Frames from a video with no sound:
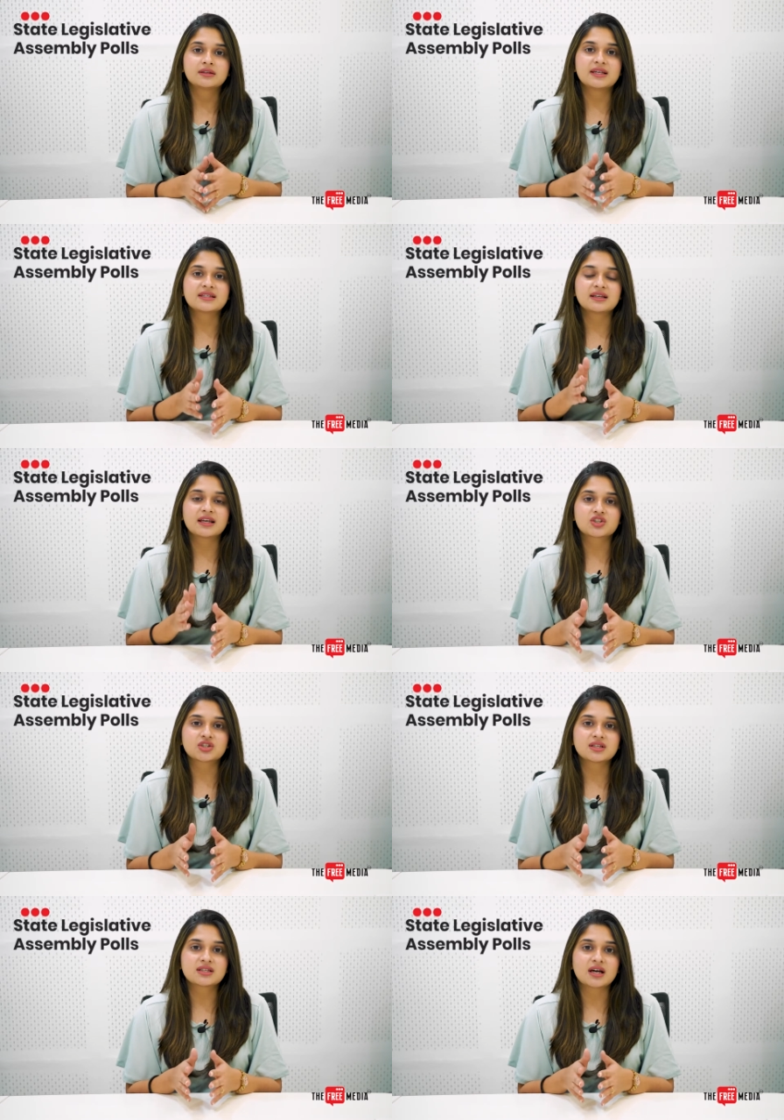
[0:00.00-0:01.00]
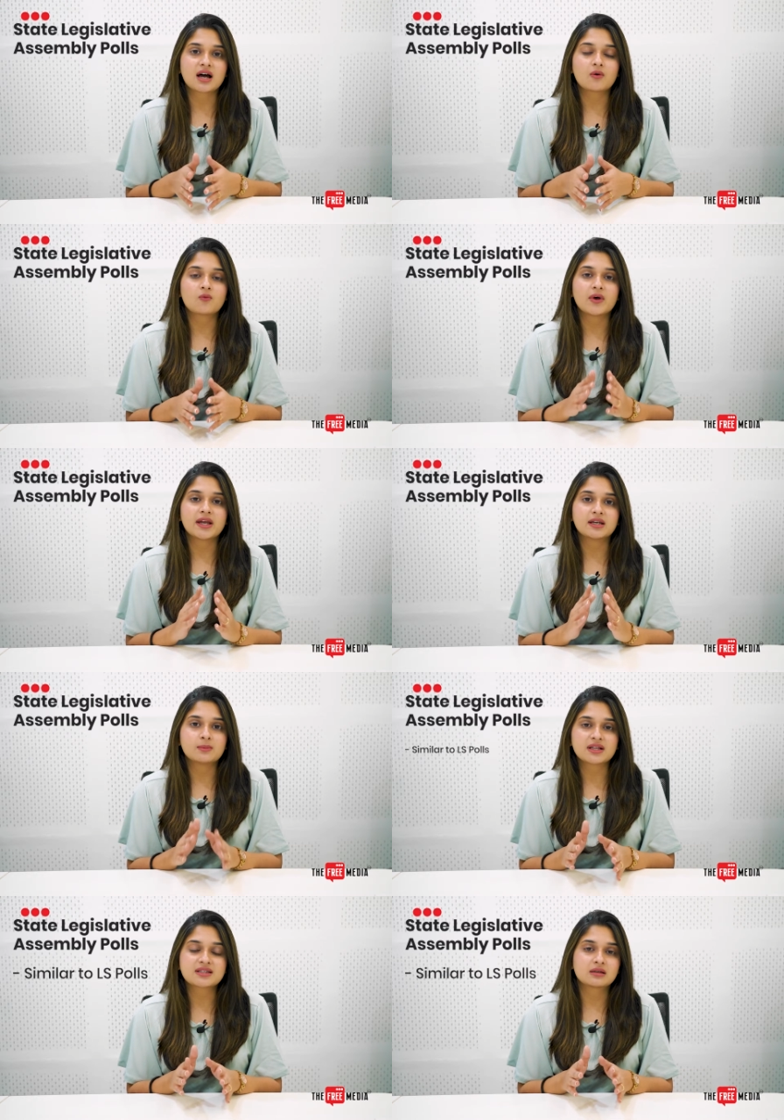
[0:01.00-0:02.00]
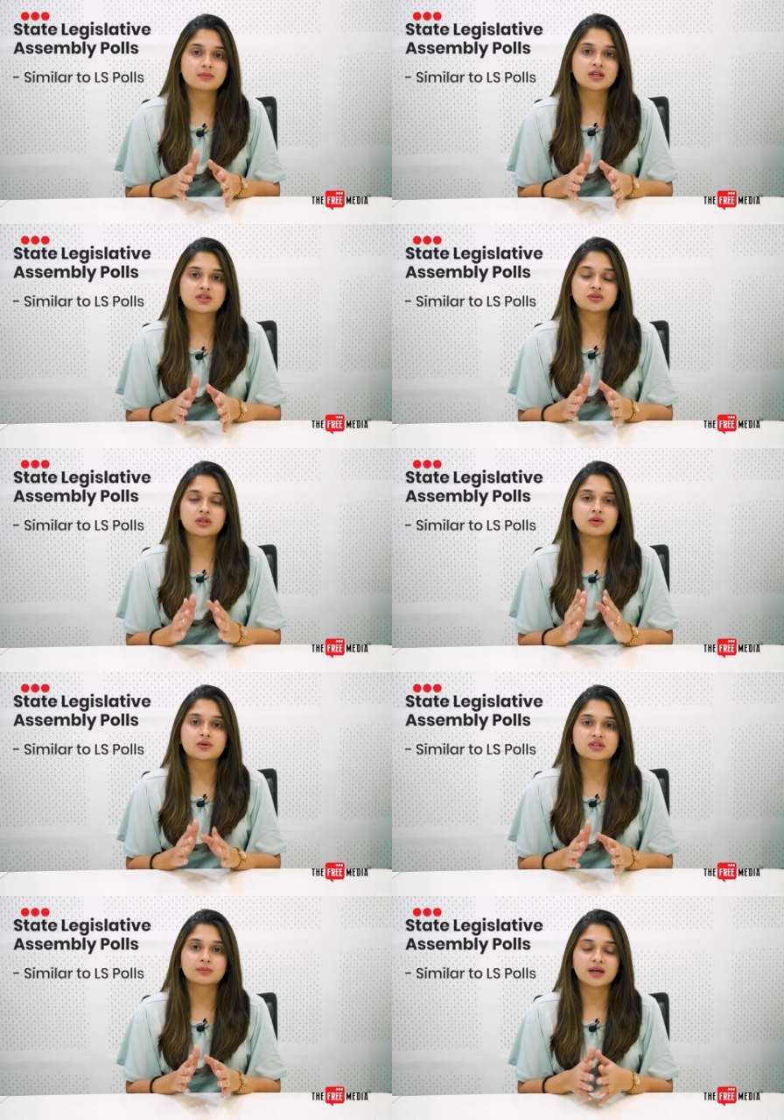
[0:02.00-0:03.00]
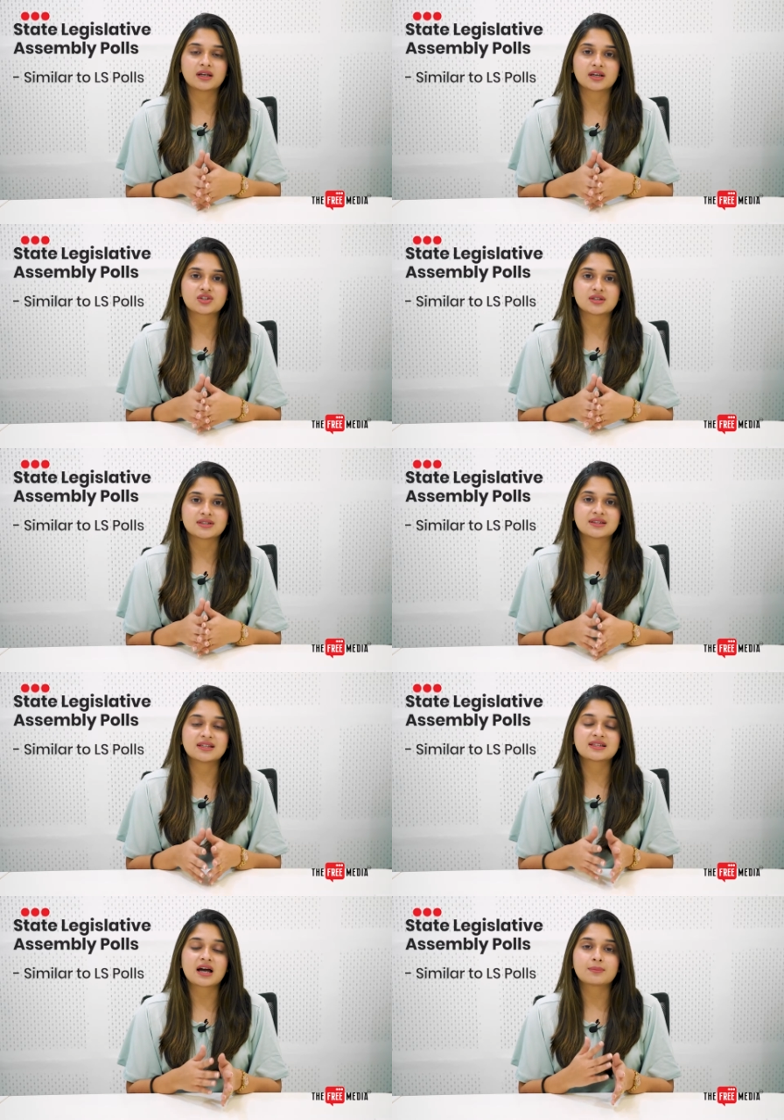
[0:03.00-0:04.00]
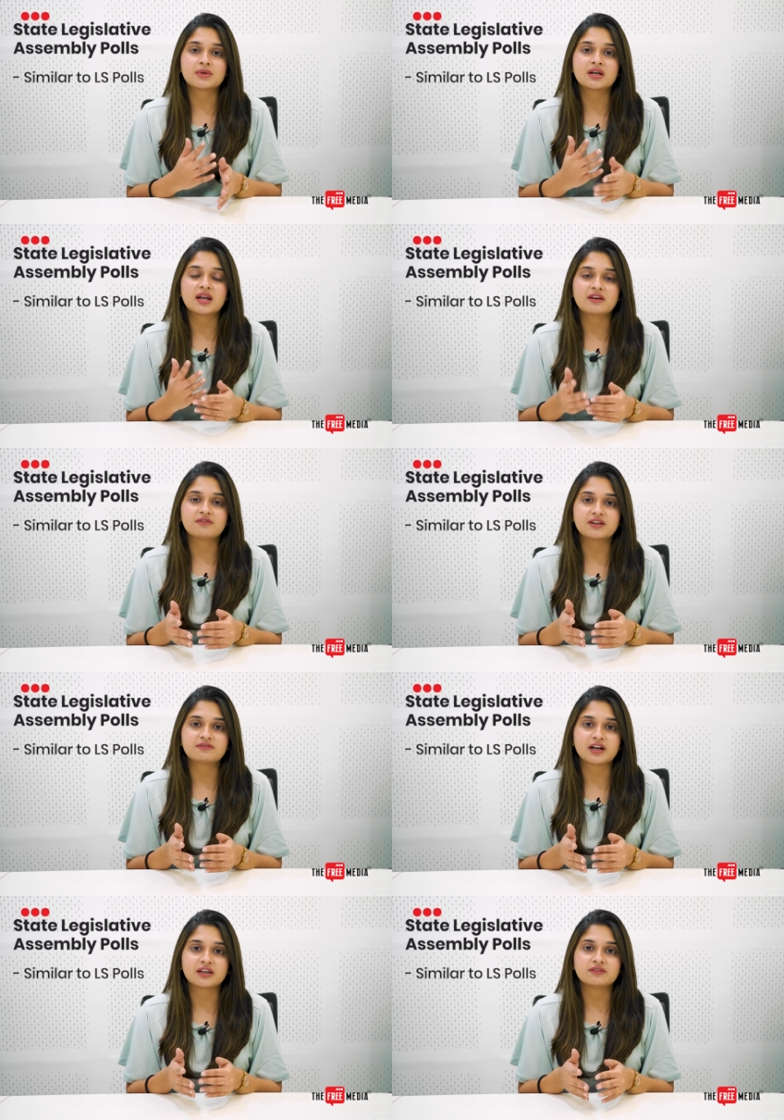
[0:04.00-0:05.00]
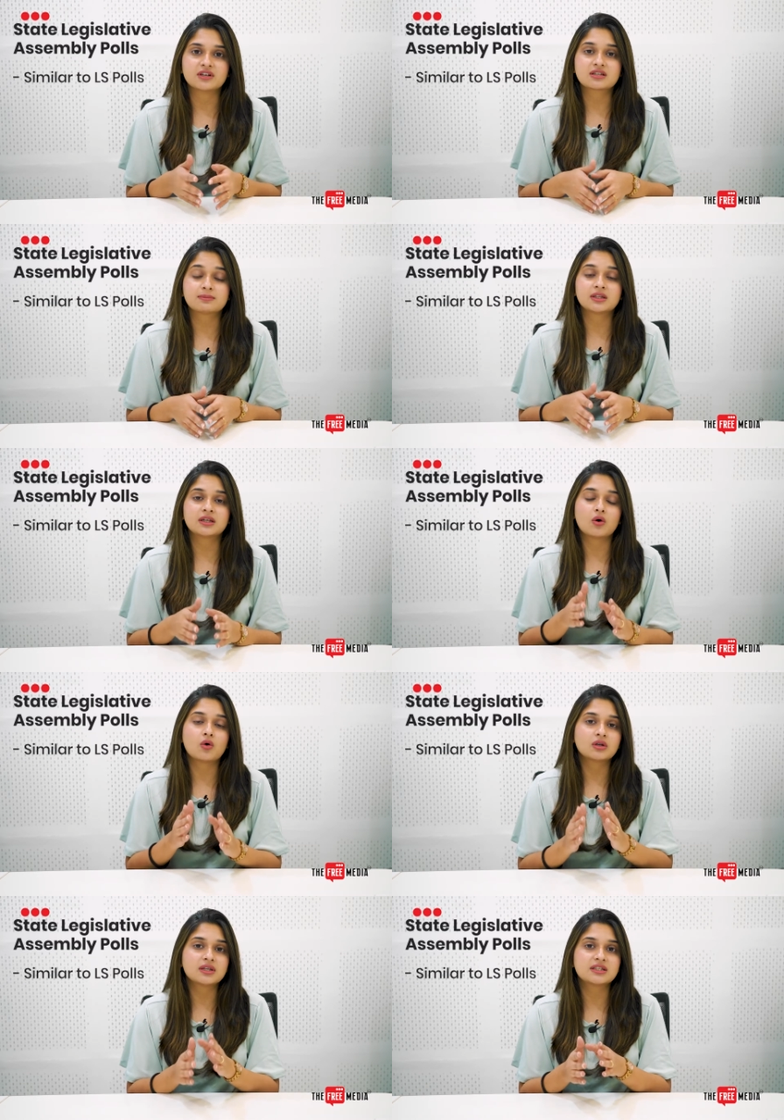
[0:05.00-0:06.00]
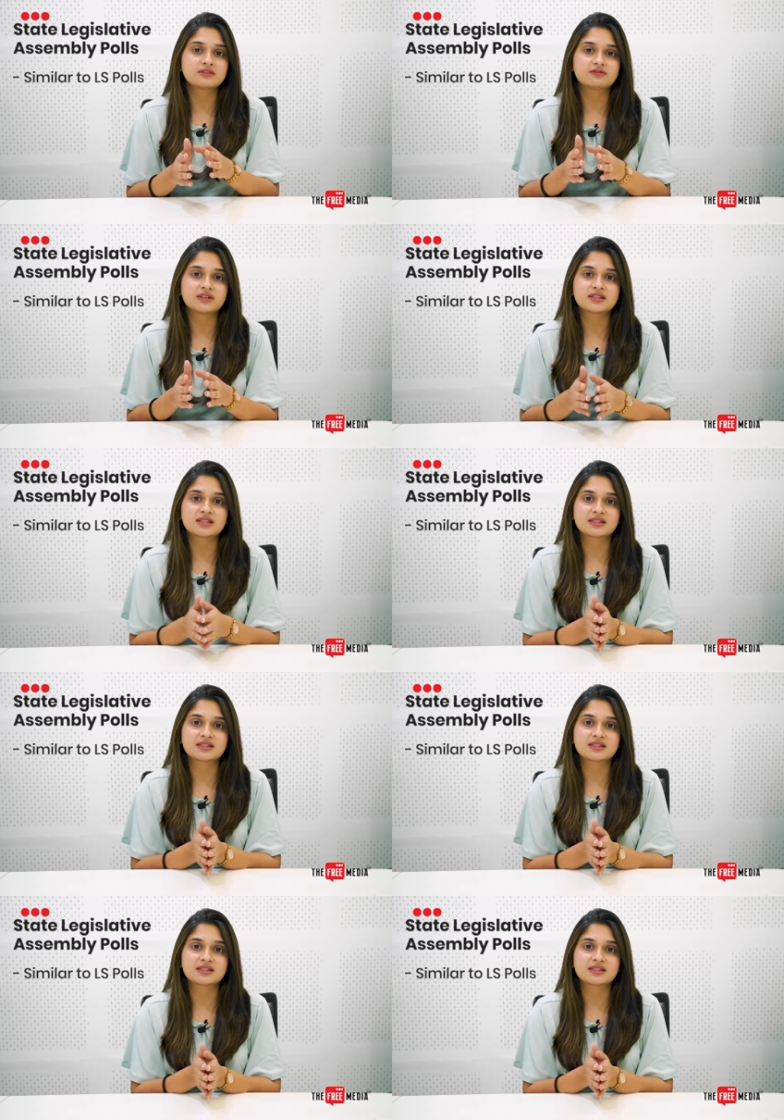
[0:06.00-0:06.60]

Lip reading: These elections are very much similar to the Lok Sabha elections. These happen in every 5 years, but the only difference is